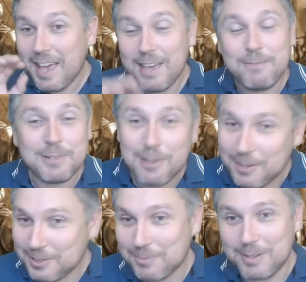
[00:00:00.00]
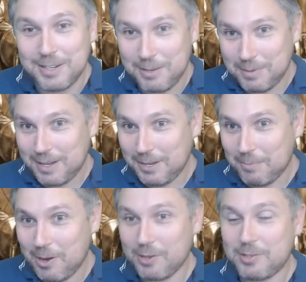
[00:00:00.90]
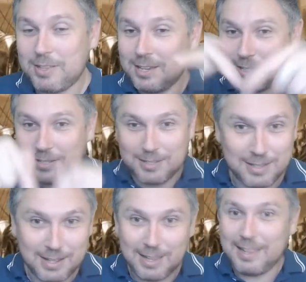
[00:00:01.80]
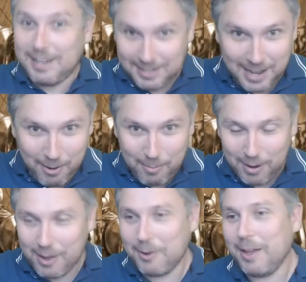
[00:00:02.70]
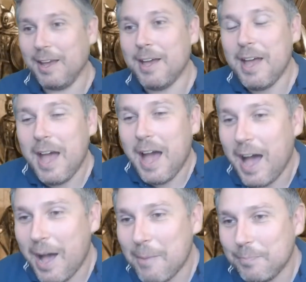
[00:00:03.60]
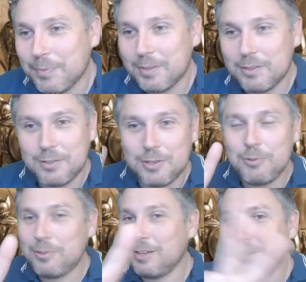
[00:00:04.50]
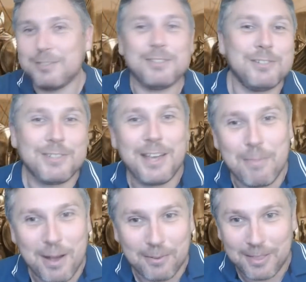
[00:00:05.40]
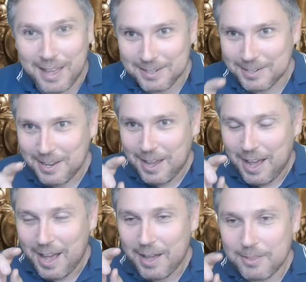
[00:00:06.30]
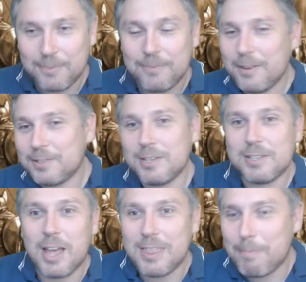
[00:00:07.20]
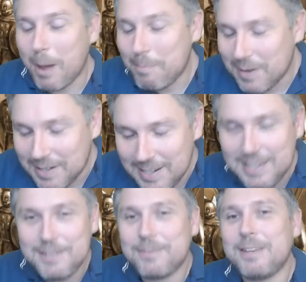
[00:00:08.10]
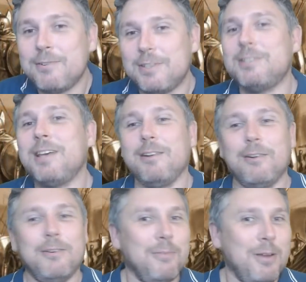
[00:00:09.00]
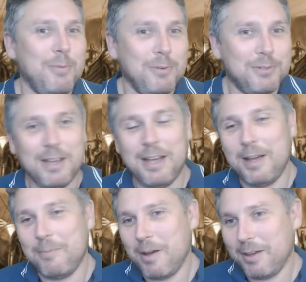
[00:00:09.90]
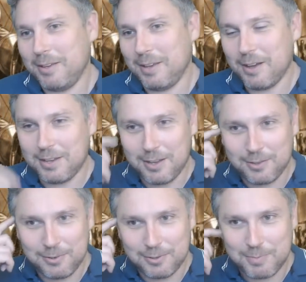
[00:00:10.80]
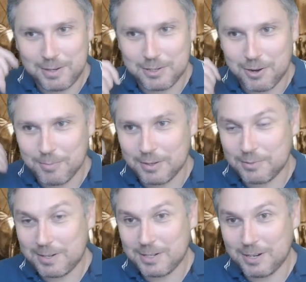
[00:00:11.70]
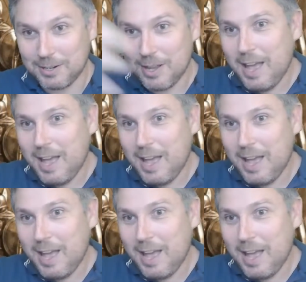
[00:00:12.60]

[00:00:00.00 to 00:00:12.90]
If you'd like some In Deep Geek merch, there's a link down below here. Um, two things to say about that. Uh, the first is I, I, believe there is a sale on at the moment. Um, I, I, go through Spreadshop, Spreadshirt.